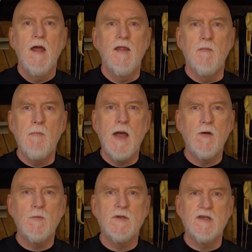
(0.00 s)
The
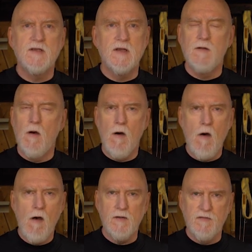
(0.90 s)
metal resisted
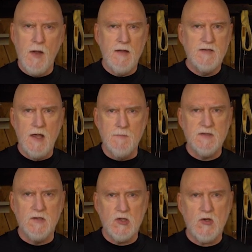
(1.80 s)
all of my attempts
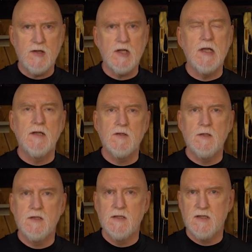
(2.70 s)
to stretch it into
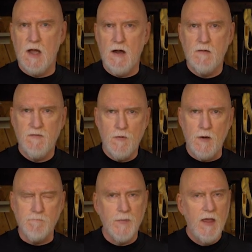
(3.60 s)
the desired
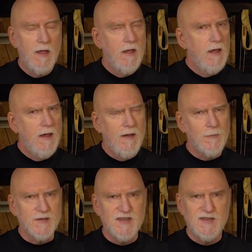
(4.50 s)
form. I
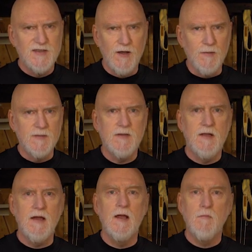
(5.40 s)
was stumped
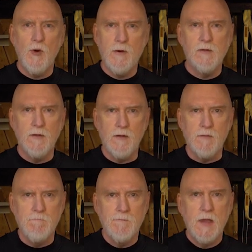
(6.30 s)
and I had more to
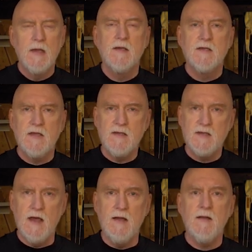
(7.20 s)
learn. Since
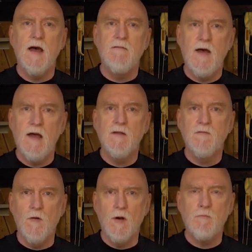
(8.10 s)
then, I've had the
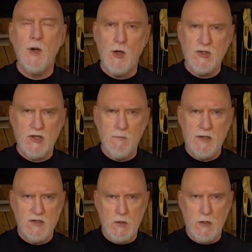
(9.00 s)
form perched in my
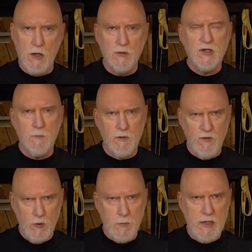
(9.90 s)
studio to
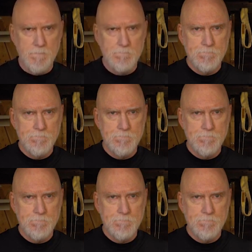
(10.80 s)
provoke me.